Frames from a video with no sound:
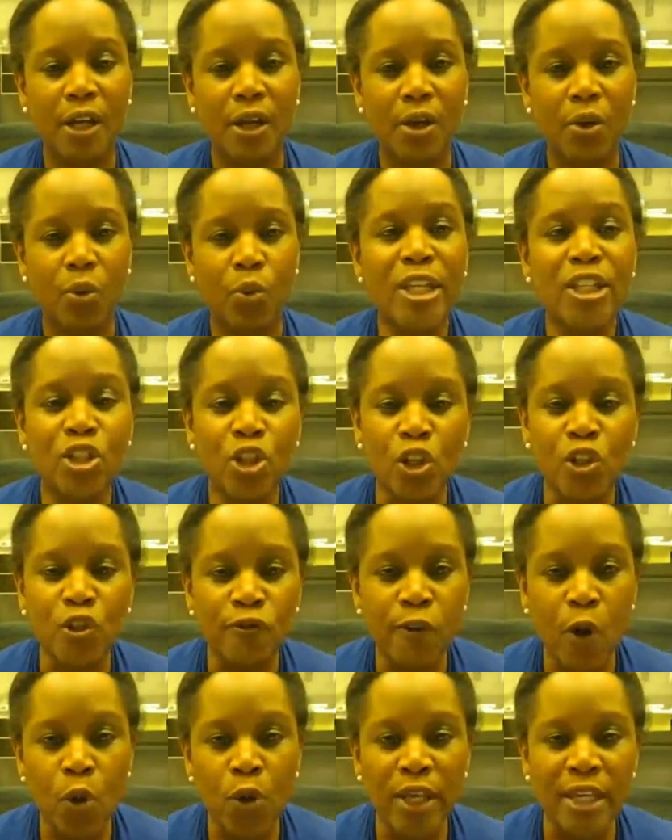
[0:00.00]
research
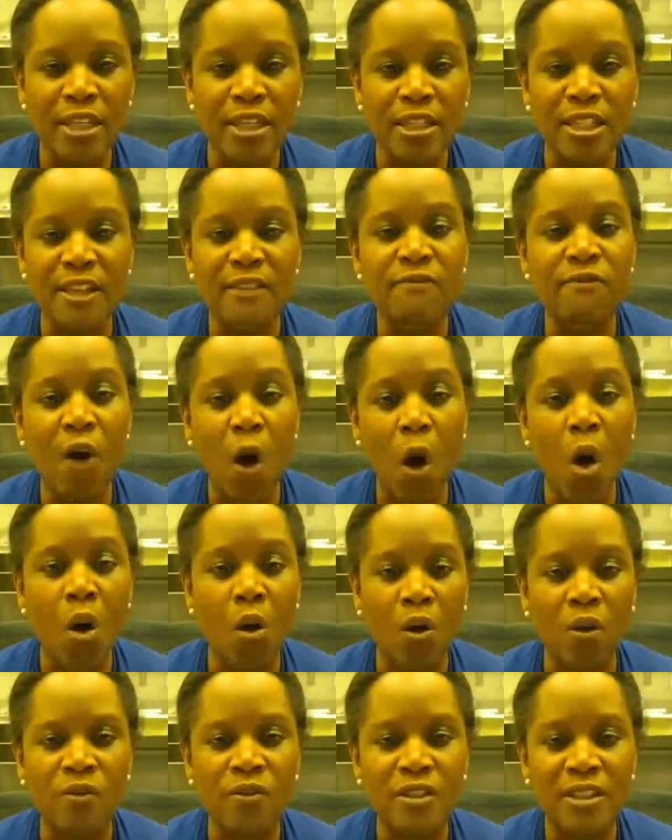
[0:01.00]
focus
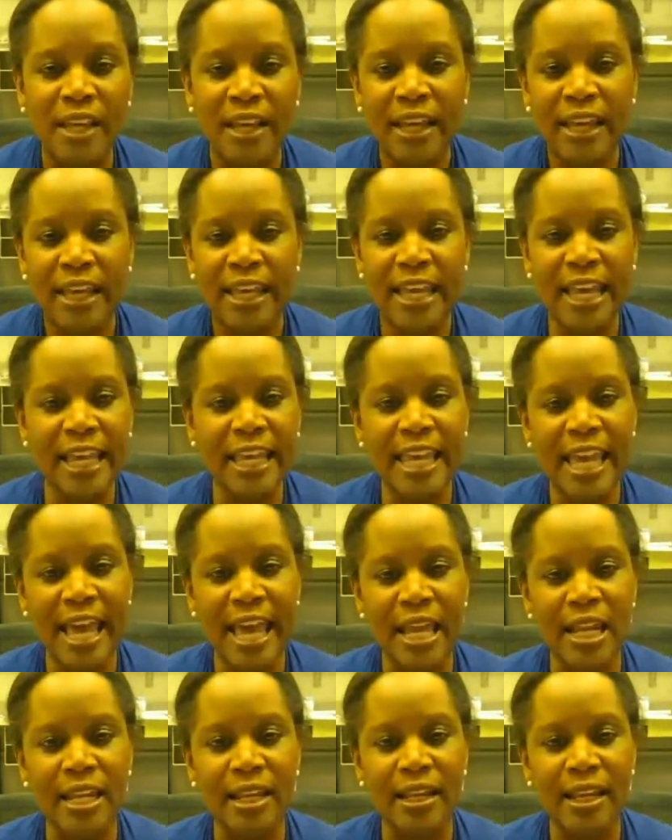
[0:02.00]
evolves, it
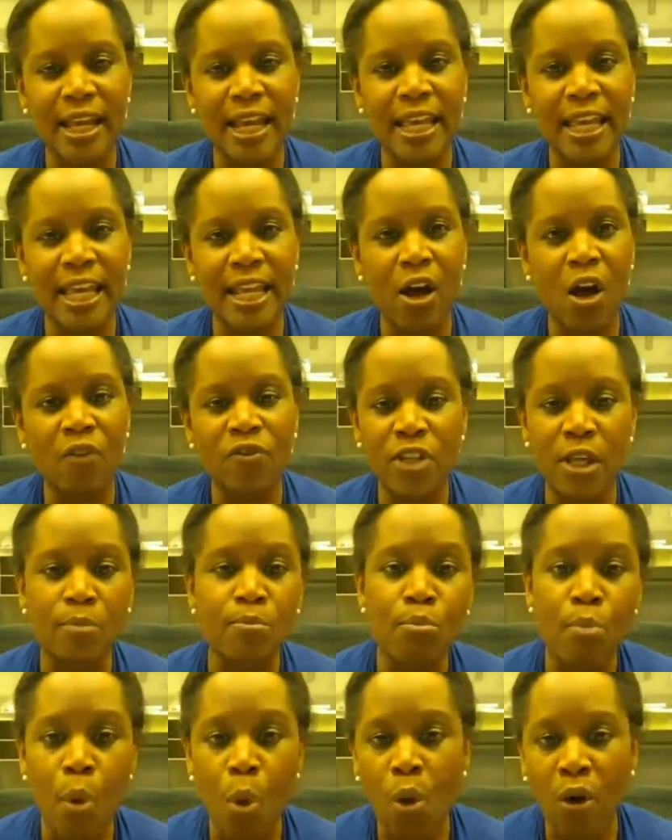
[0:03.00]
can often
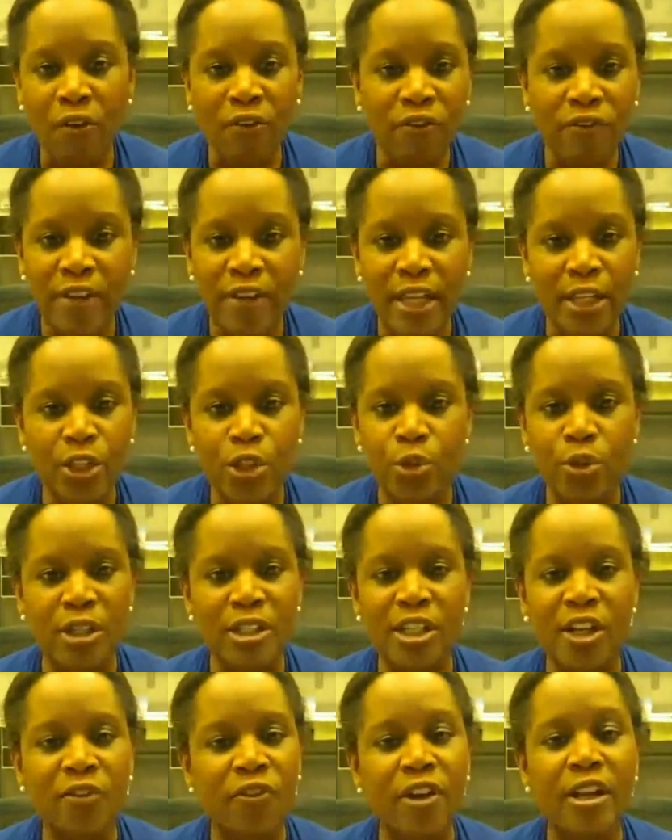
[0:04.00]
morph into a
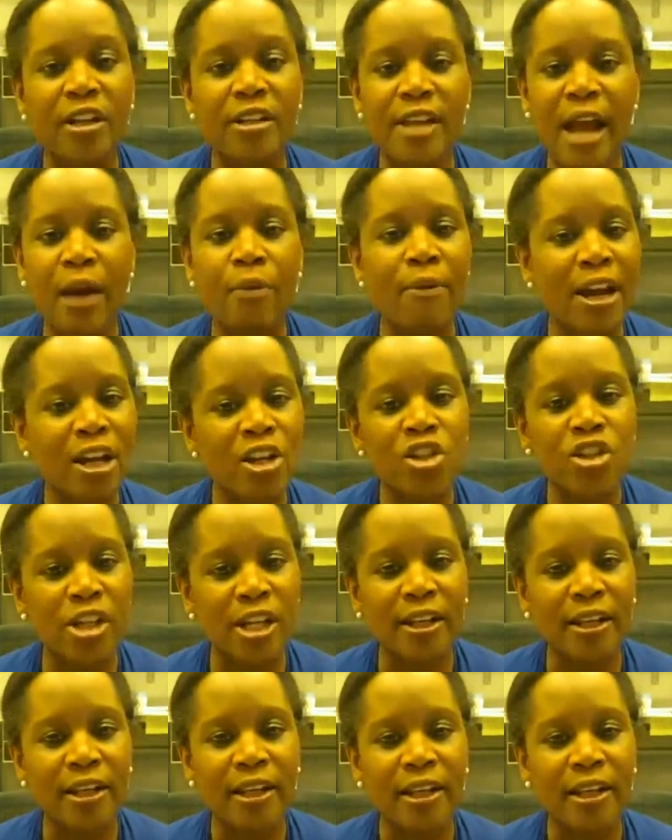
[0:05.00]
different direction.